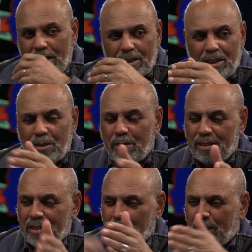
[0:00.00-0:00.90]
how am I
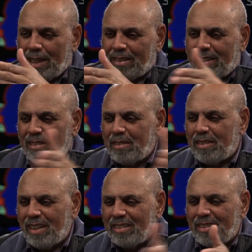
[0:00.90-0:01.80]
going to be out there
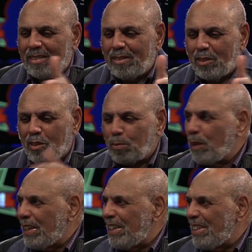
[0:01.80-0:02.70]
and
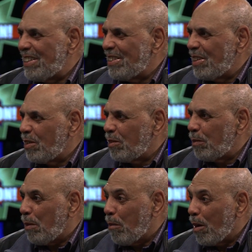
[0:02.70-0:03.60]
display,
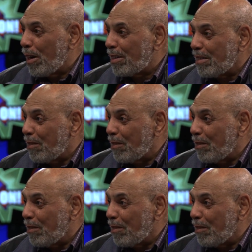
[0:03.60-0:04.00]
my marks,